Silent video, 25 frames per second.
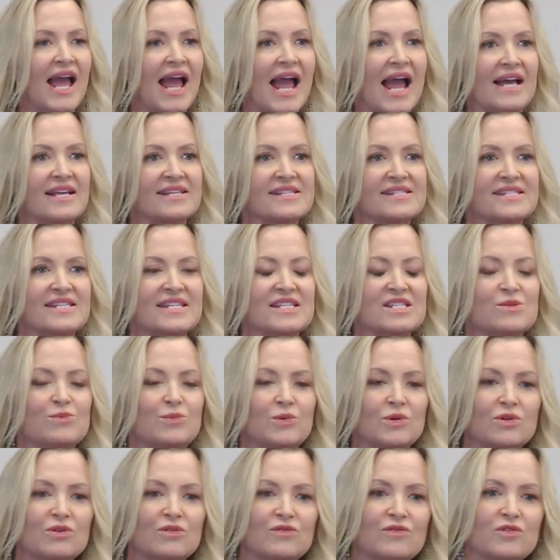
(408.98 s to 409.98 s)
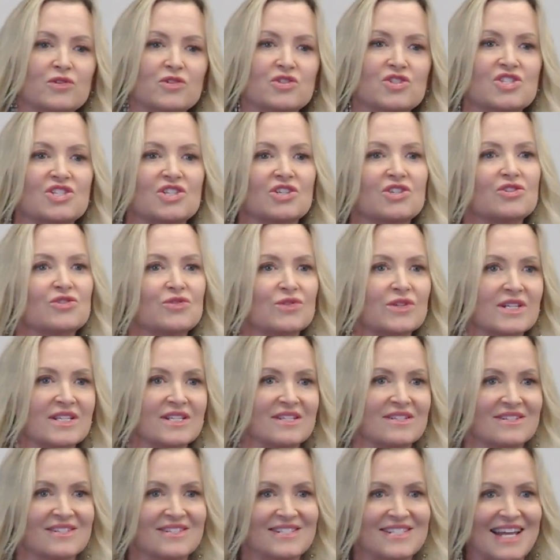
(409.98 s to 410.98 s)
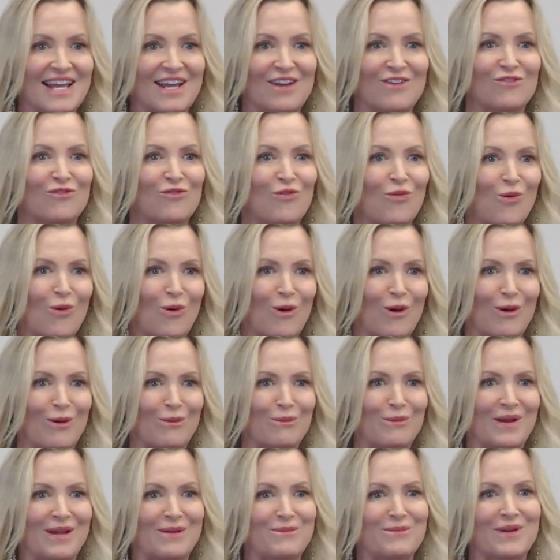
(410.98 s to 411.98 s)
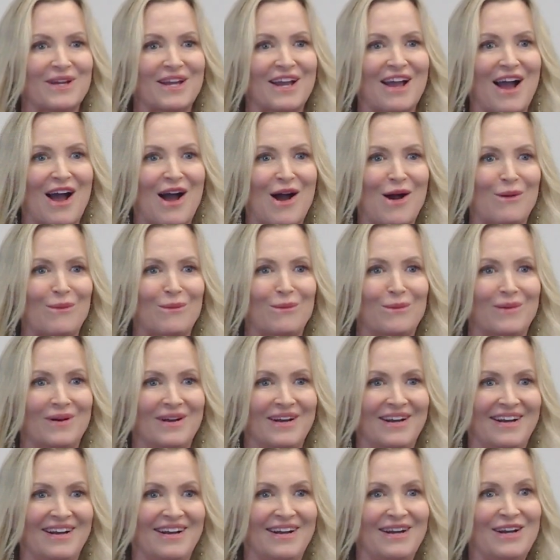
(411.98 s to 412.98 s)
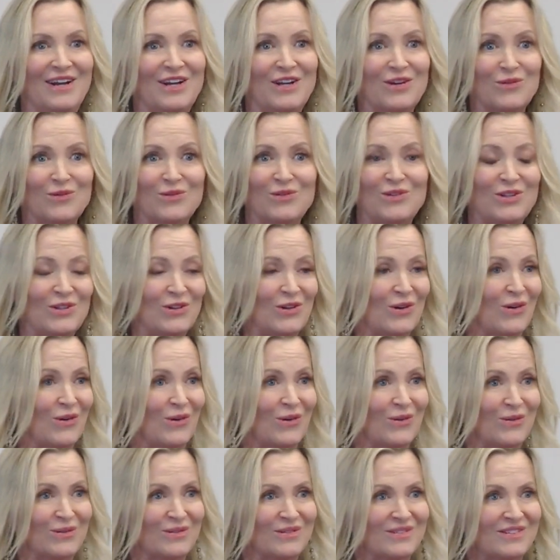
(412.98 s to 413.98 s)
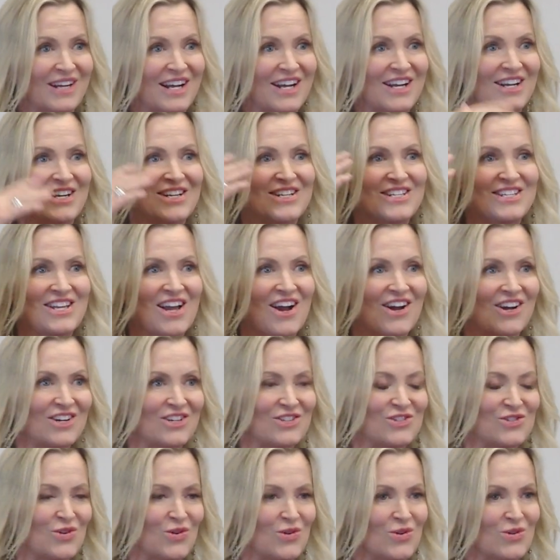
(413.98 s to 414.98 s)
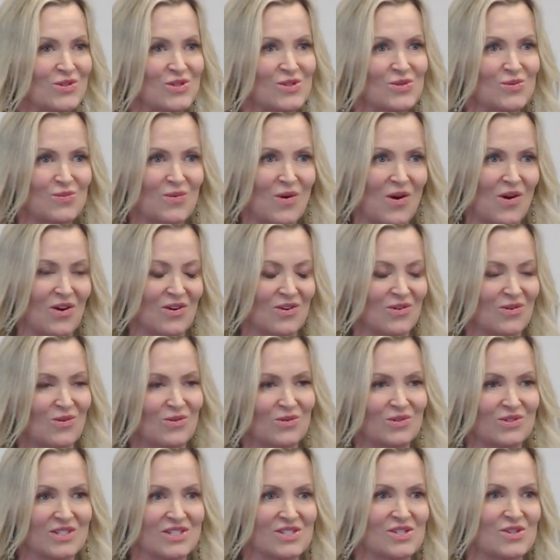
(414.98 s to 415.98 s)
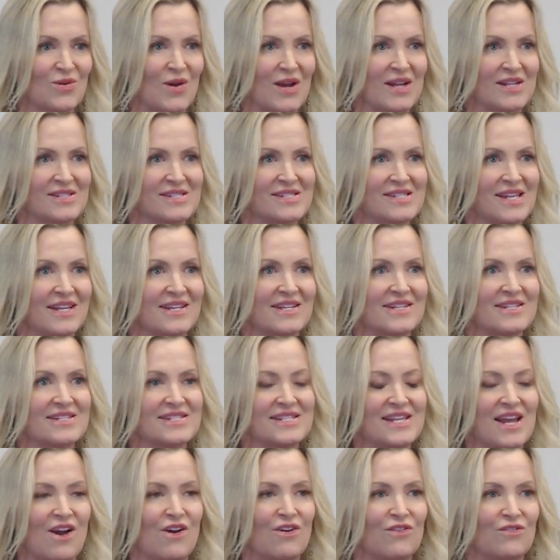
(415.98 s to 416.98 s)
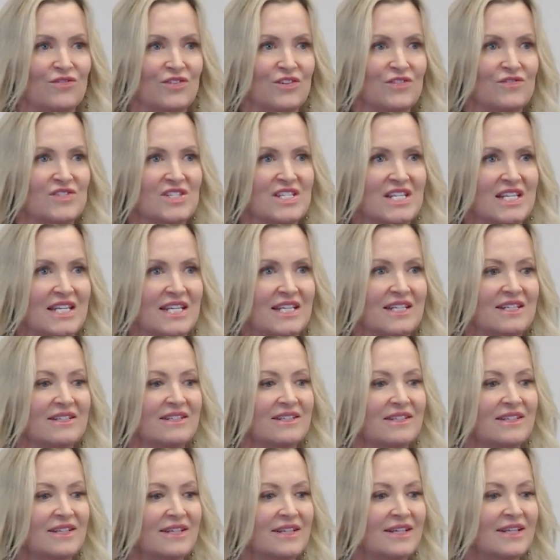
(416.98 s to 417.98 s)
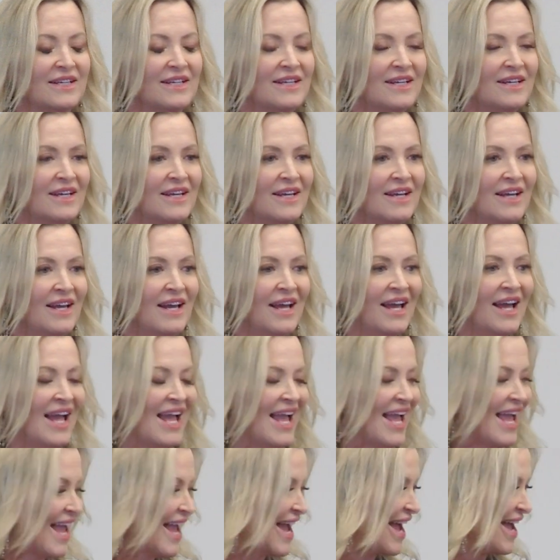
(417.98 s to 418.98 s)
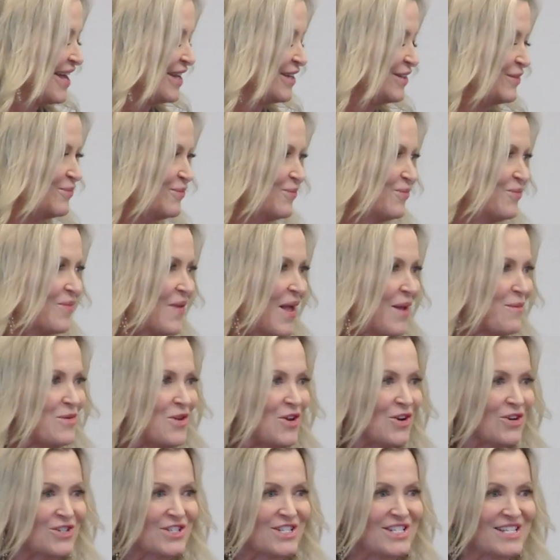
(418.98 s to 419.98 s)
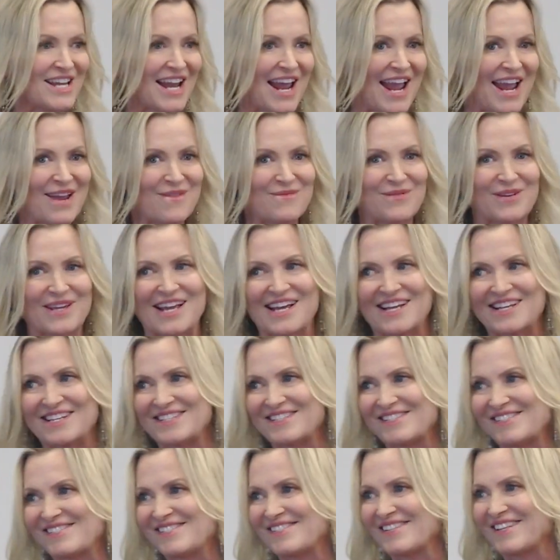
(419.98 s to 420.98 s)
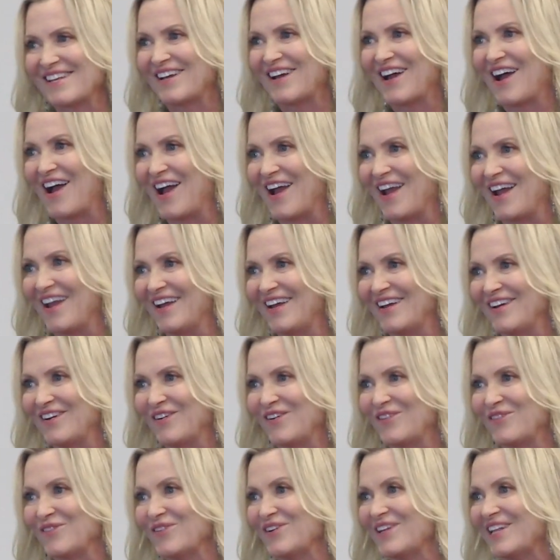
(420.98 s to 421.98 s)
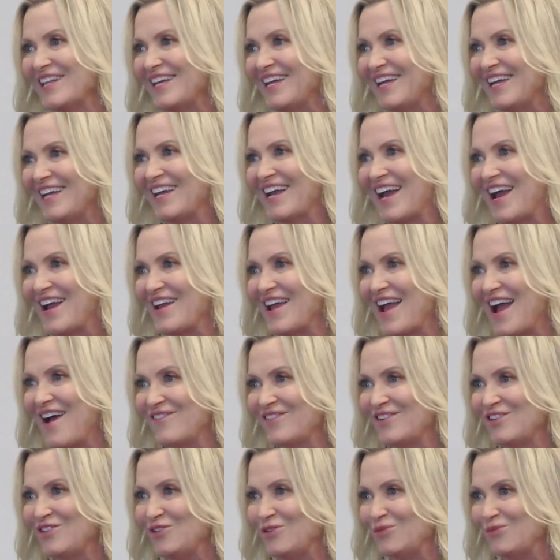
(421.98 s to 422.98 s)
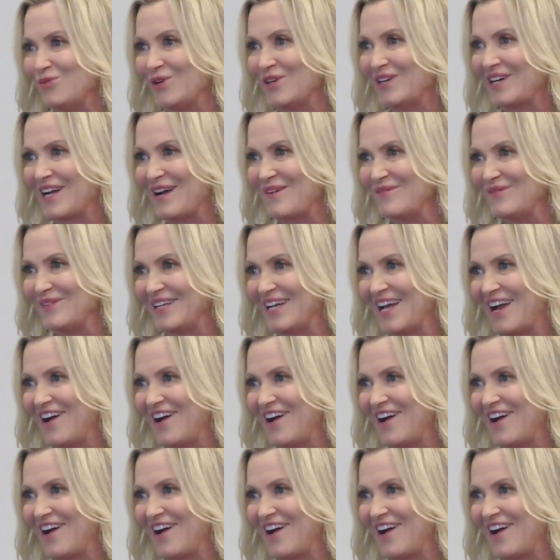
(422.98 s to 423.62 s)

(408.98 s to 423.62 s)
as these beautiful children take form and become, young adults. Our oldest grandson is now 15. And I'm here tonight because I have a new book coming